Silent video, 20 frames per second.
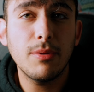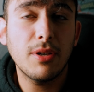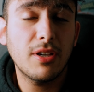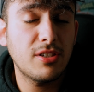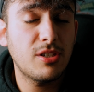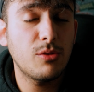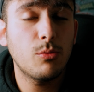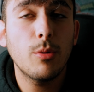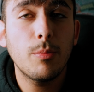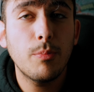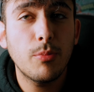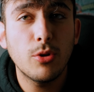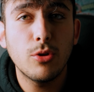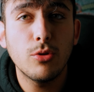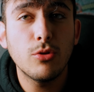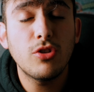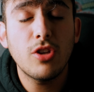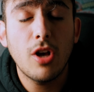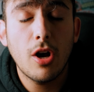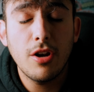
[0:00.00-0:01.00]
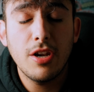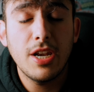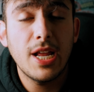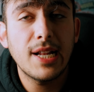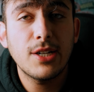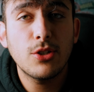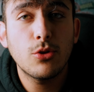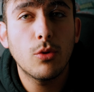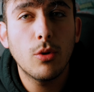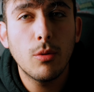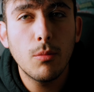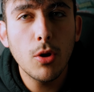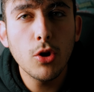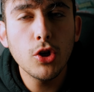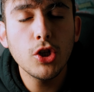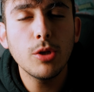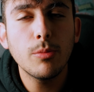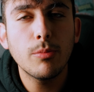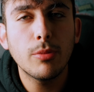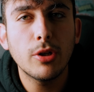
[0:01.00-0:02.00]
because it would produce unnatural
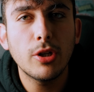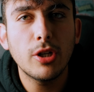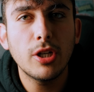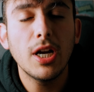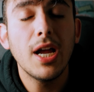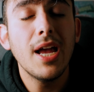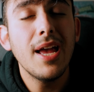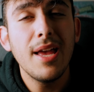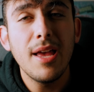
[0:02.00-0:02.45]
motion blur,